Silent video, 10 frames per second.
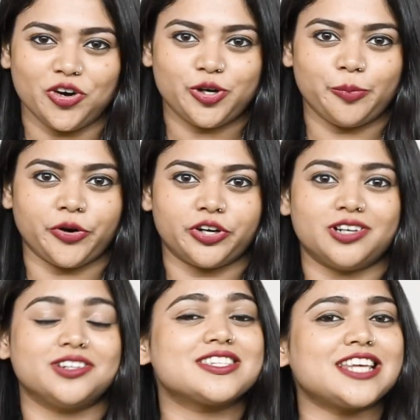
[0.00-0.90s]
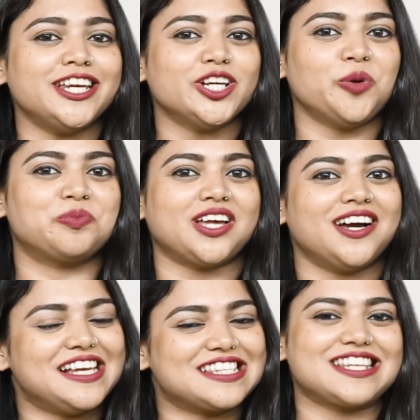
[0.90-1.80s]
entrepreneur Sunny
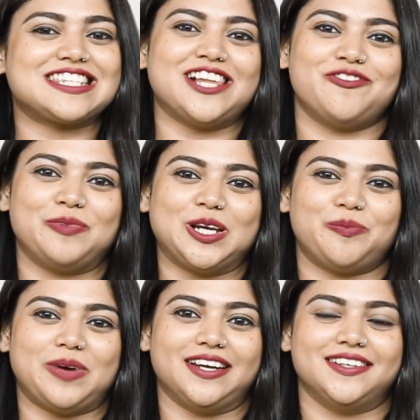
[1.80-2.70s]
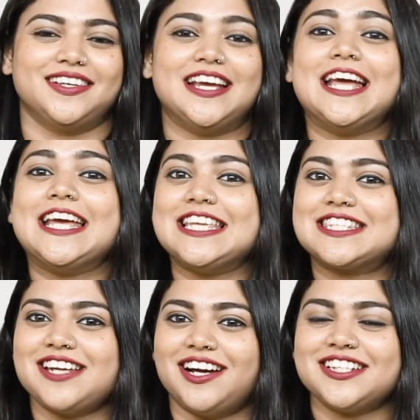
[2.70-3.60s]
Gupta is a self-made man. He
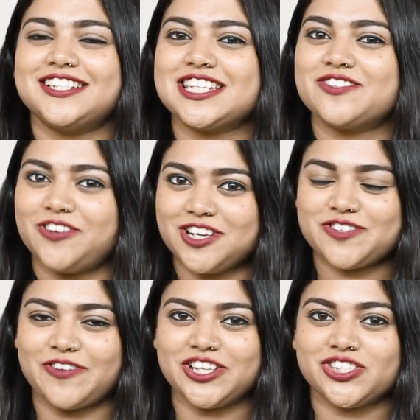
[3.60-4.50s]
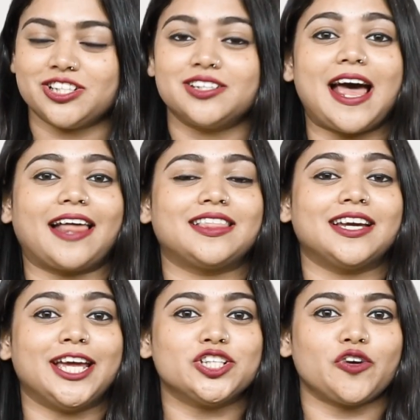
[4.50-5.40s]
started his first venture at
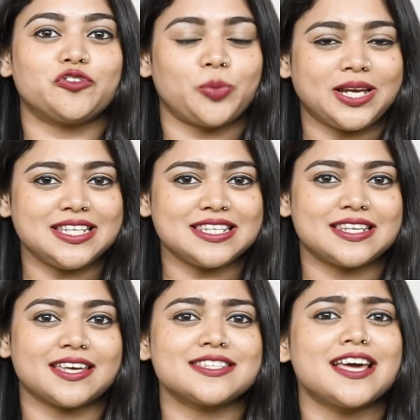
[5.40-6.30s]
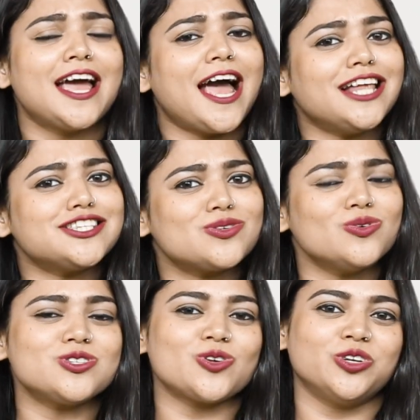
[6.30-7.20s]
the age of 26 and
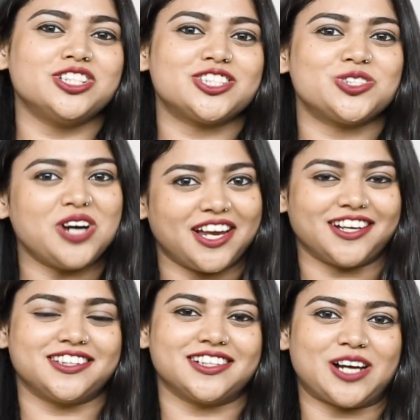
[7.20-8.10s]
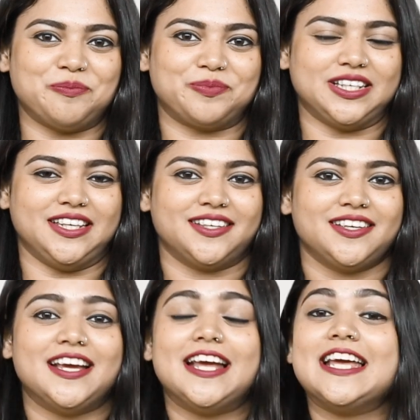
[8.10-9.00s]
soon sold it to another company.
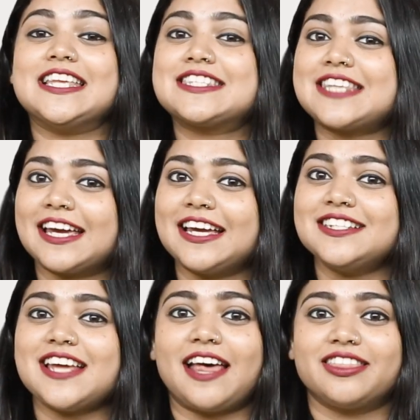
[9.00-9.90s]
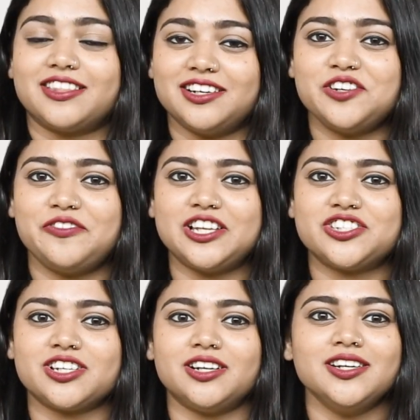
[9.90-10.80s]
His second and third
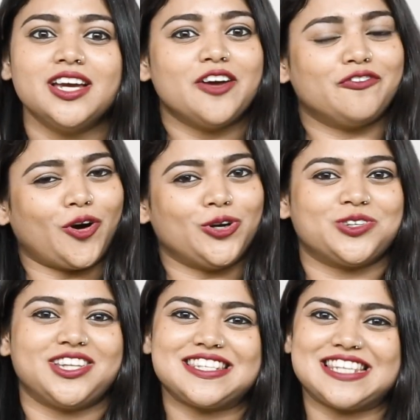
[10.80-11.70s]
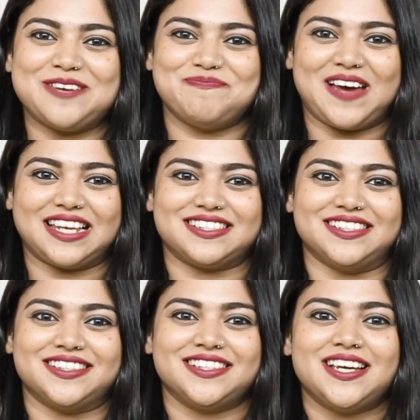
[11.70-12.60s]
venture followed the same
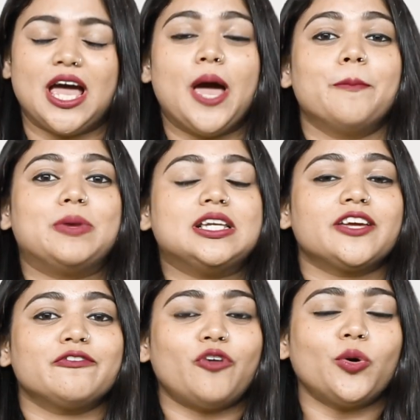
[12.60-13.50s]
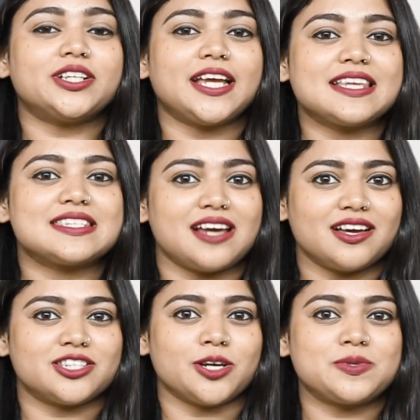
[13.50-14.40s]
pattern. Building four tech
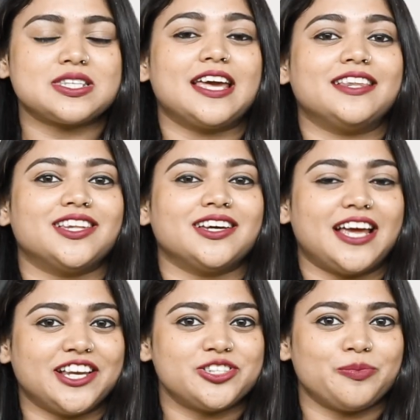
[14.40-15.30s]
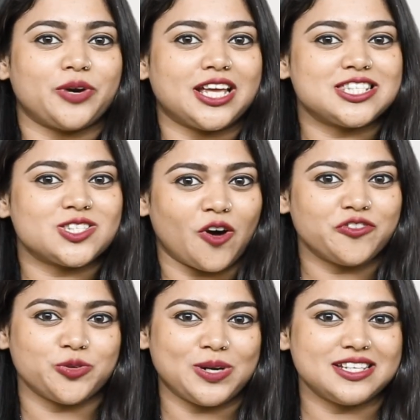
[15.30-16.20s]
startups in the enterprise
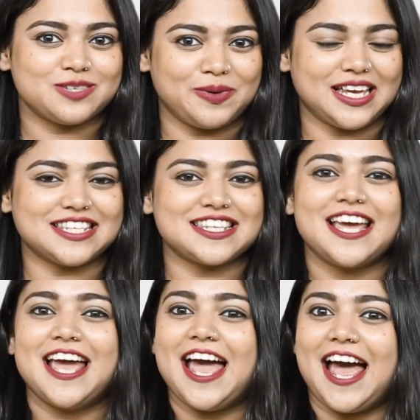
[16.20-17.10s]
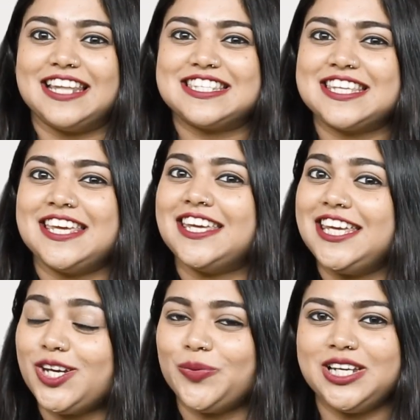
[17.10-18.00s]
software space and
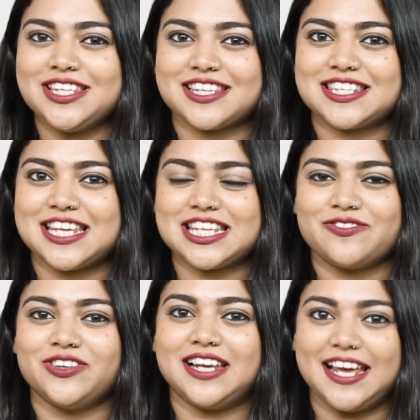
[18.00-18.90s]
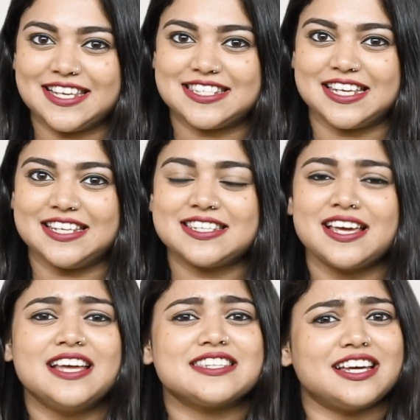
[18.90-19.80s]
seeing equally successful exits,
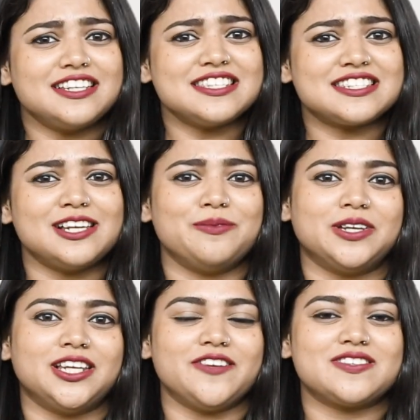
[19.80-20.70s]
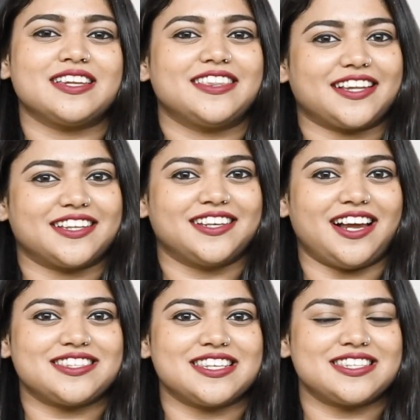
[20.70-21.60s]
Sunny still believes that the
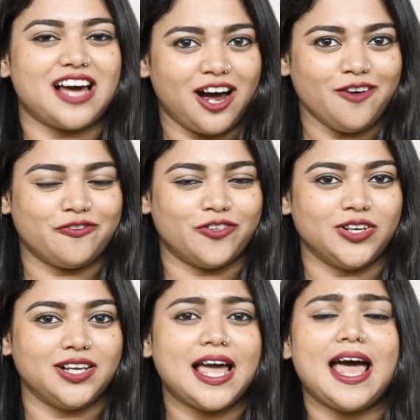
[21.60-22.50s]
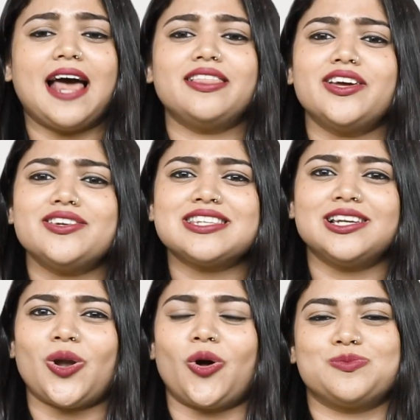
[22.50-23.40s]
glass is half full and there is
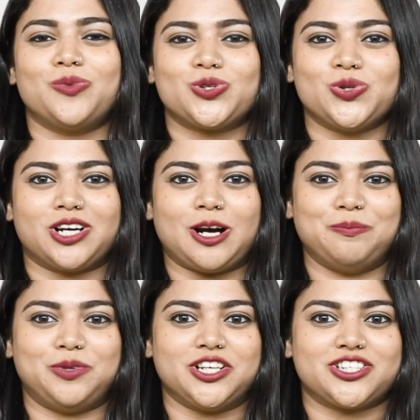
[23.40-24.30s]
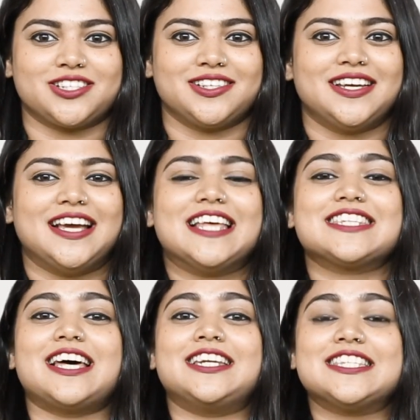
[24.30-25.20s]
a lot more to accomplish.
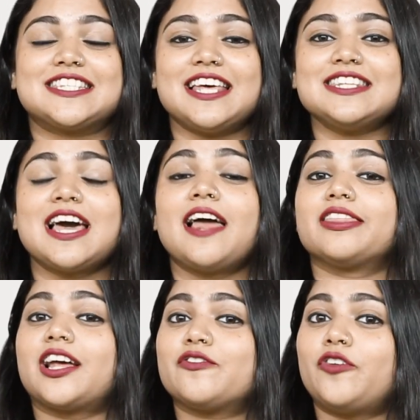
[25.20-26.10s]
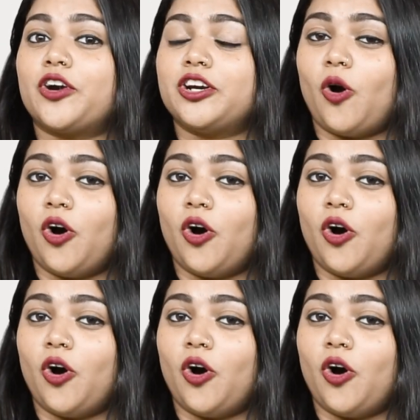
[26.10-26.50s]
Sunny says that for an